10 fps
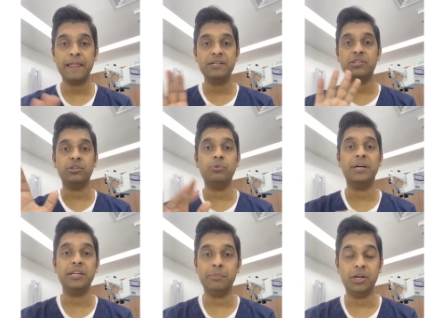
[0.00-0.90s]
so don't
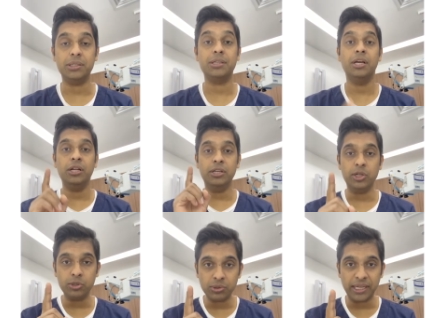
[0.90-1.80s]
worry about it.
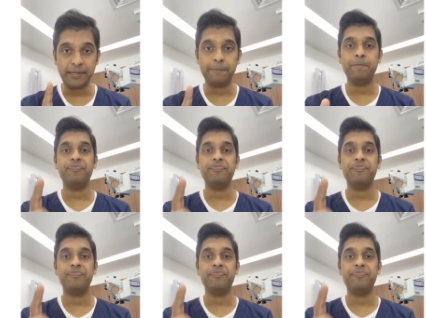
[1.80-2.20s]
Don't do that,